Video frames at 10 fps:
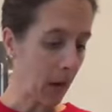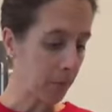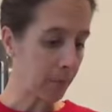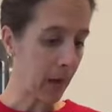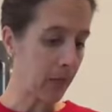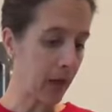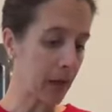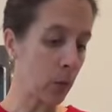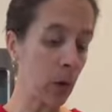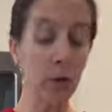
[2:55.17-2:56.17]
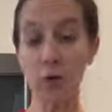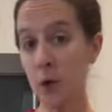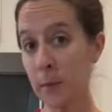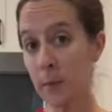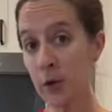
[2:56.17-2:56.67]
And then it would
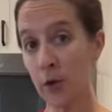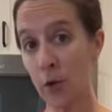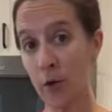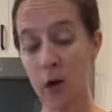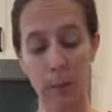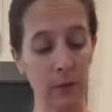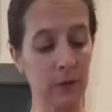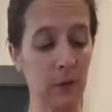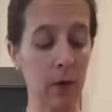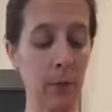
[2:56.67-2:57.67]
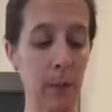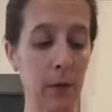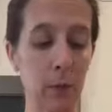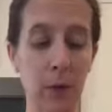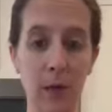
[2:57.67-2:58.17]
normally be a 1/4 cup of syrup. I'm
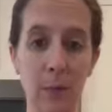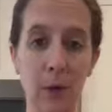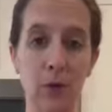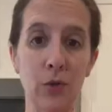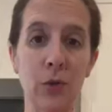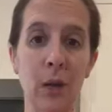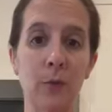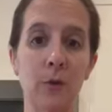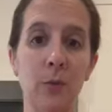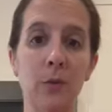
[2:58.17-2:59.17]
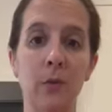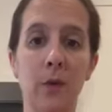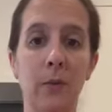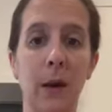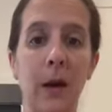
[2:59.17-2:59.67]
gonna put in about 2 tablespoons
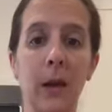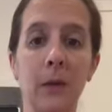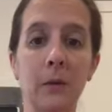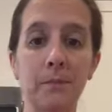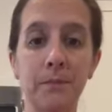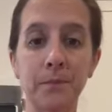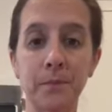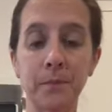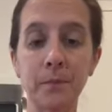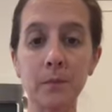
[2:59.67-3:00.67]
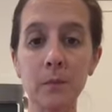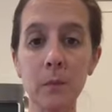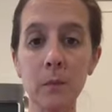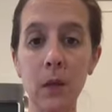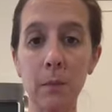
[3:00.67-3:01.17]
of my
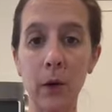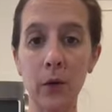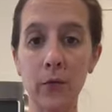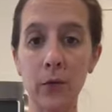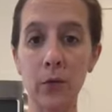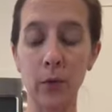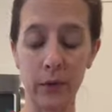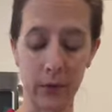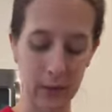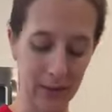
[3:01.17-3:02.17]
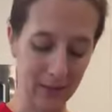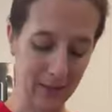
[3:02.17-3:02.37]
monk fruit golden